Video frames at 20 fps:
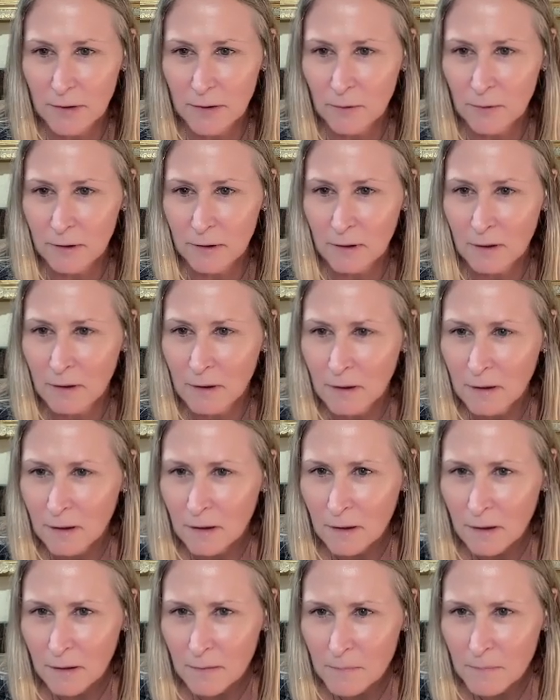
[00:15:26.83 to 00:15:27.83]
used a
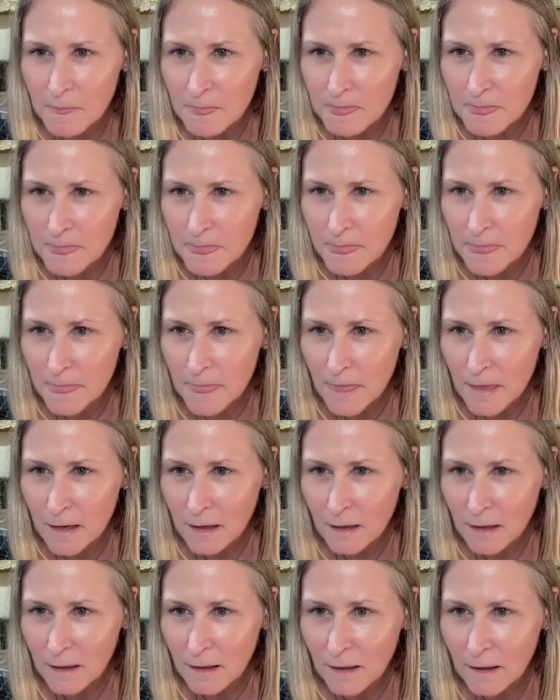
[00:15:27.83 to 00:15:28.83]
compass
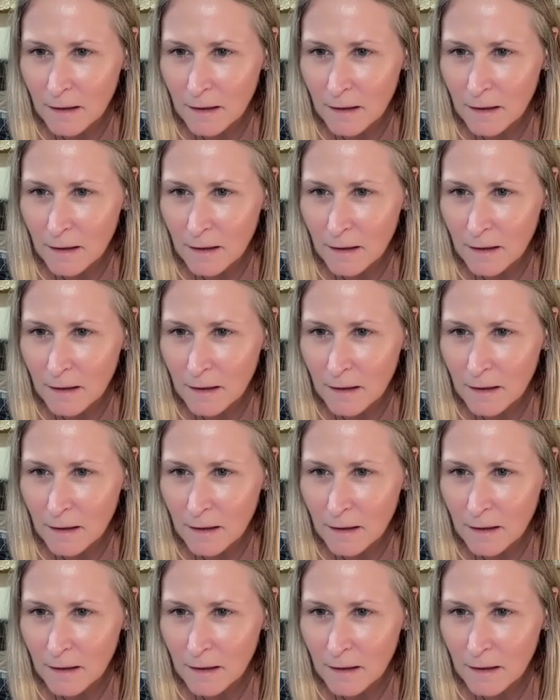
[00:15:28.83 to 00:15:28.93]
to